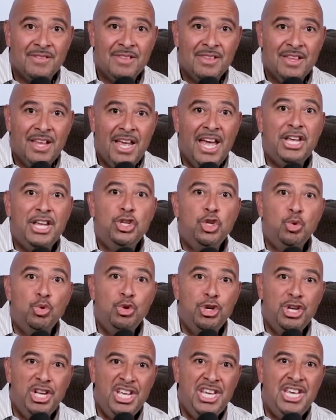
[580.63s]
and you
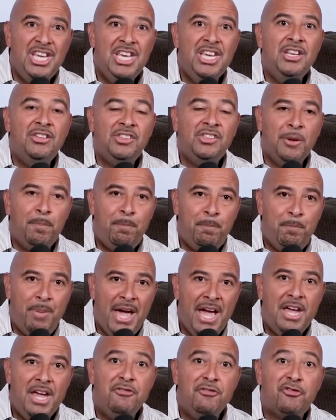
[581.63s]
need to
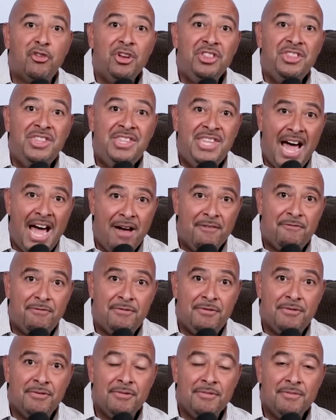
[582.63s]
pay for depth,
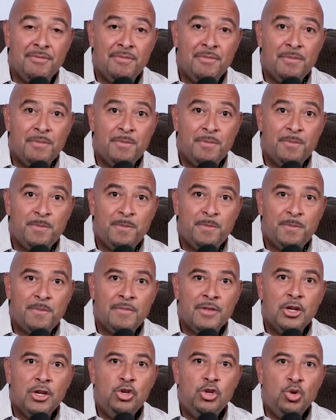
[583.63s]

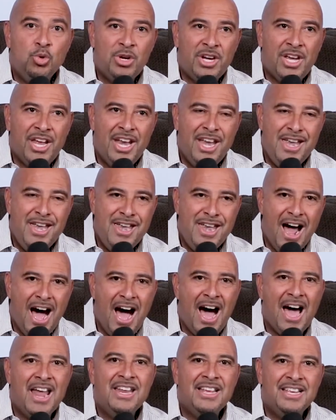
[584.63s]
you
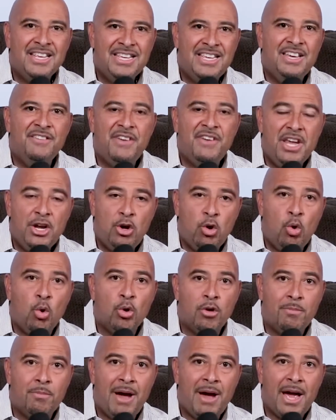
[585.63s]
cannot give a
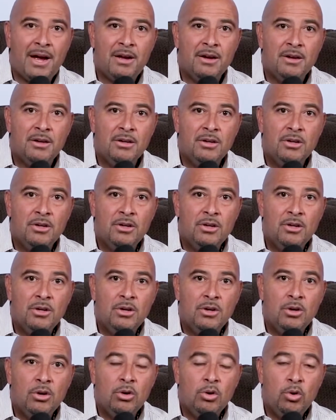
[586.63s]
quarterback
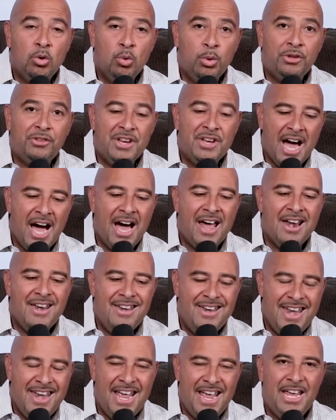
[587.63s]
who is not
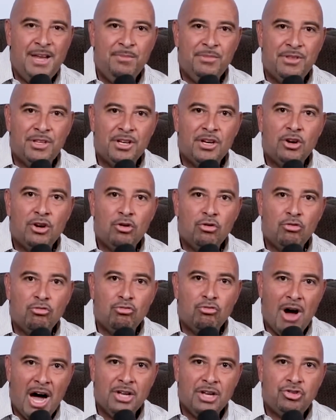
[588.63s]
named
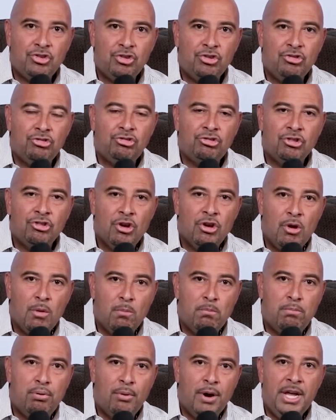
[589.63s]
Rodgers,
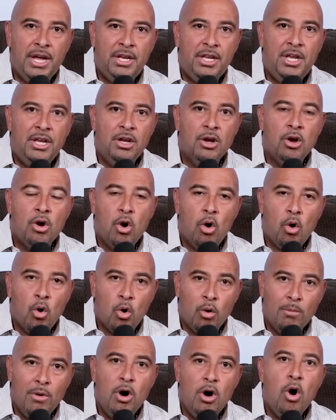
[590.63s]
Brady, or
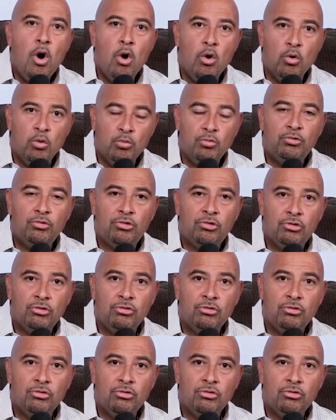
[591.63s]
Mahomes